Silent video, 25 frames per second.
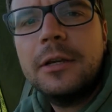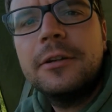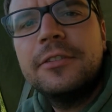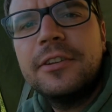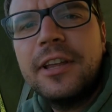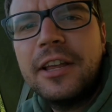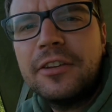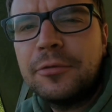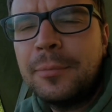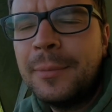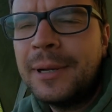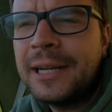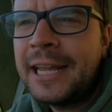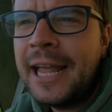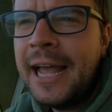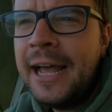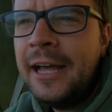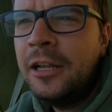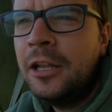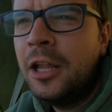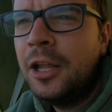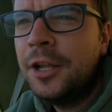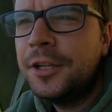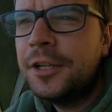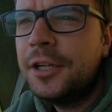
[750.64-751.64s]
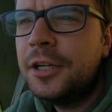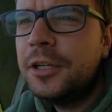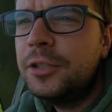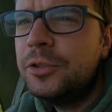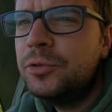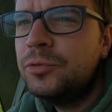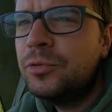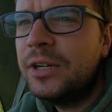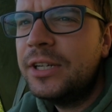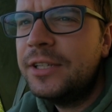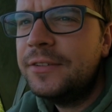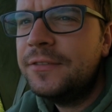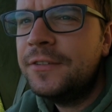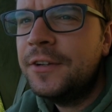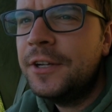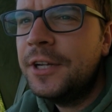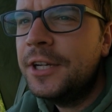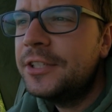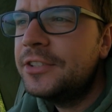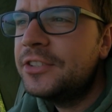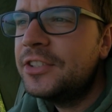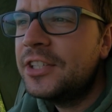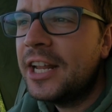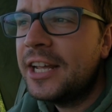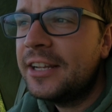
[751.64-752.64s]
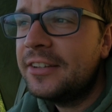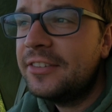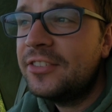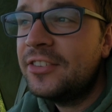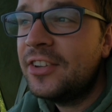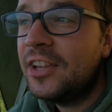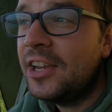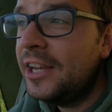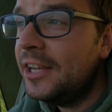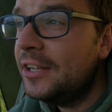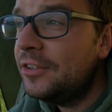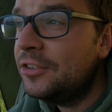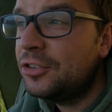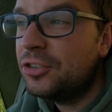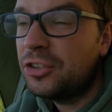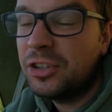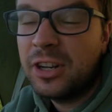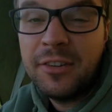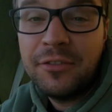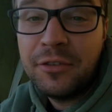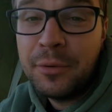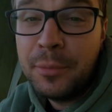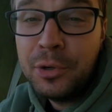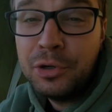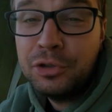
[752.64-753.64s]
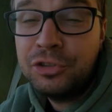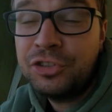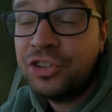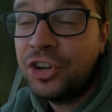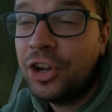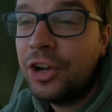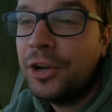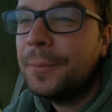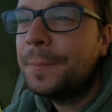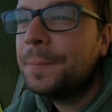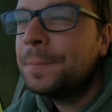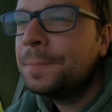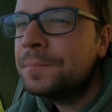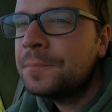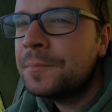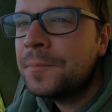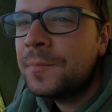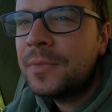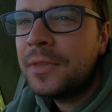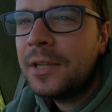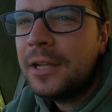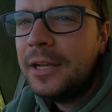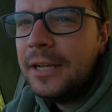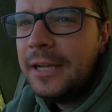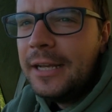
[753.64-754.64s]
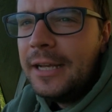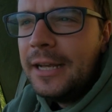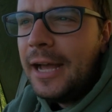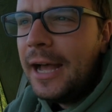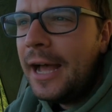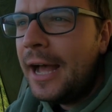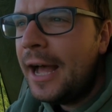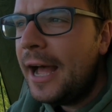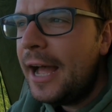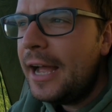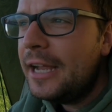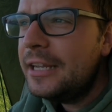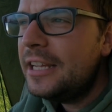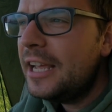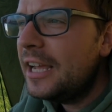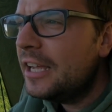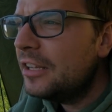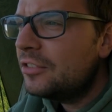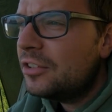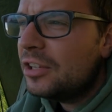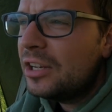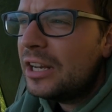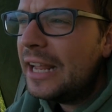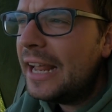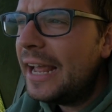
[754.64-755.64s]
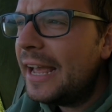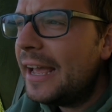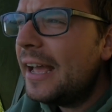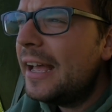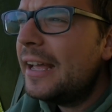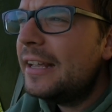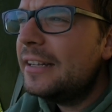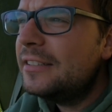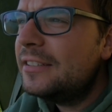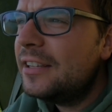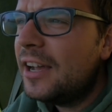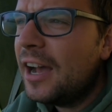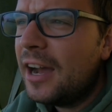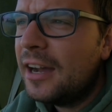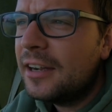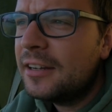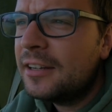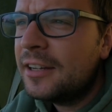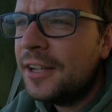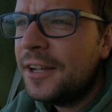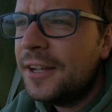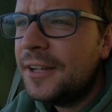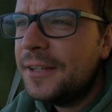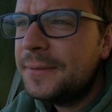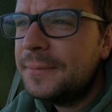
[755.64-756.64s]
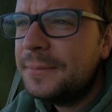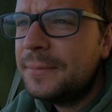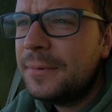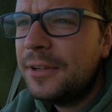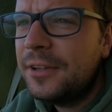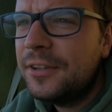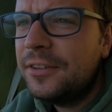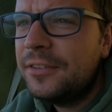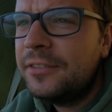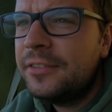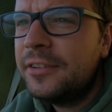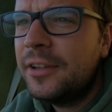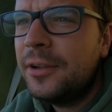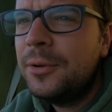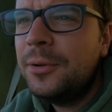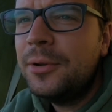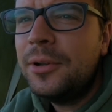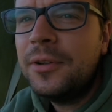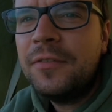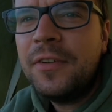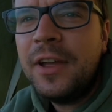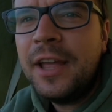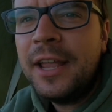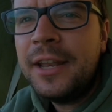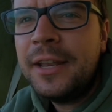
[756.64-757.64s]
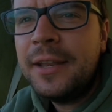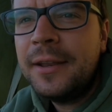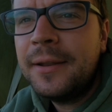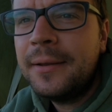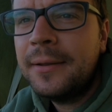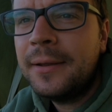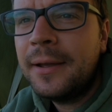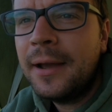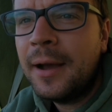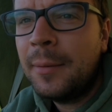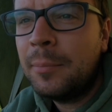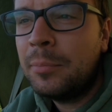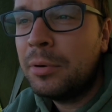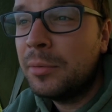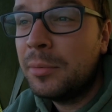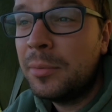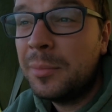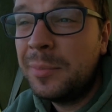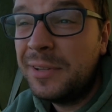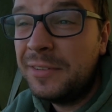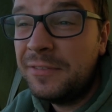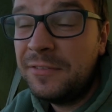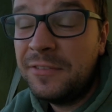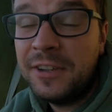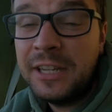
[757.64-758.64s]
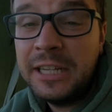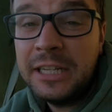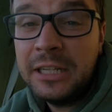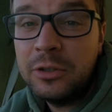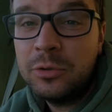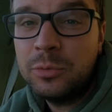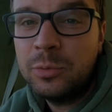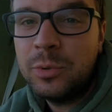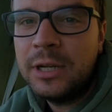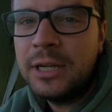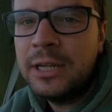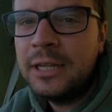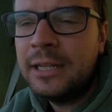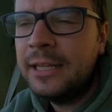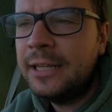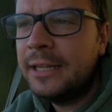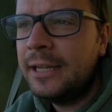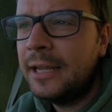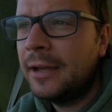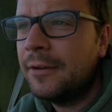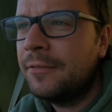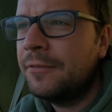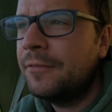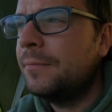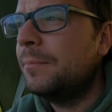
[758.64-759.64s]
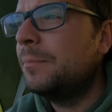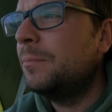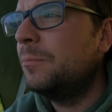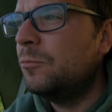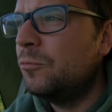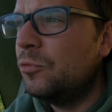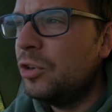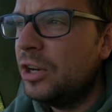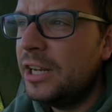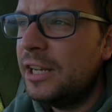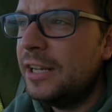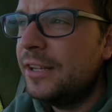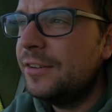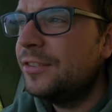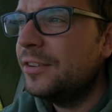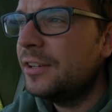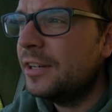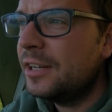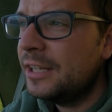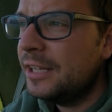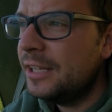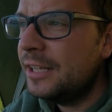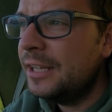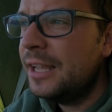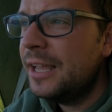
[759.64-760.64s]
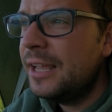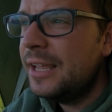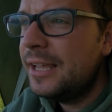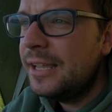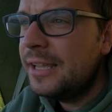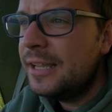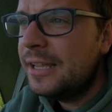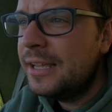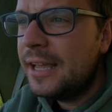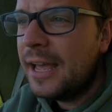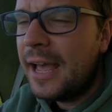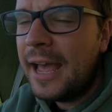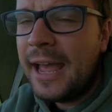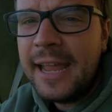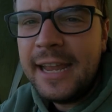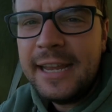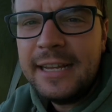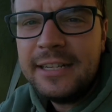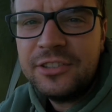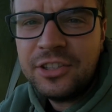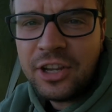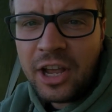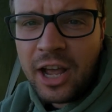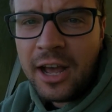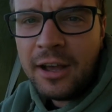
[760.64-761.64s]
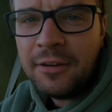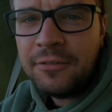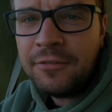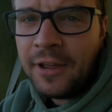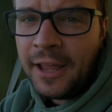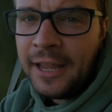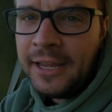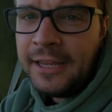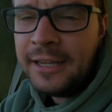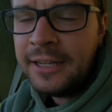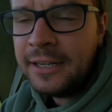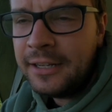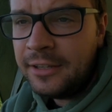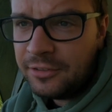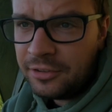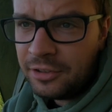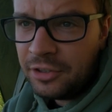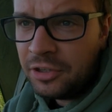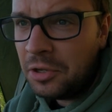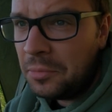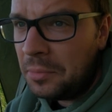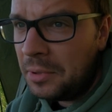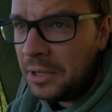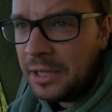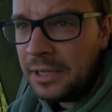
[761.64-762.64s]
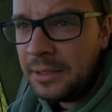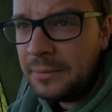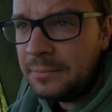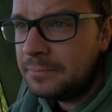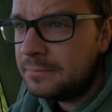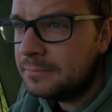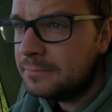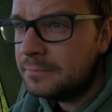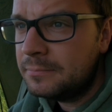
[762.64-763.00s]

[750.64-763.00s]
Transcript: So that's my kettle on, ready for tonight's tea. Just gonna have a mug shot. Yeah, it's gonna get darker sooner than I probably think, really. Realistically, 8, half 8, and it's gonna be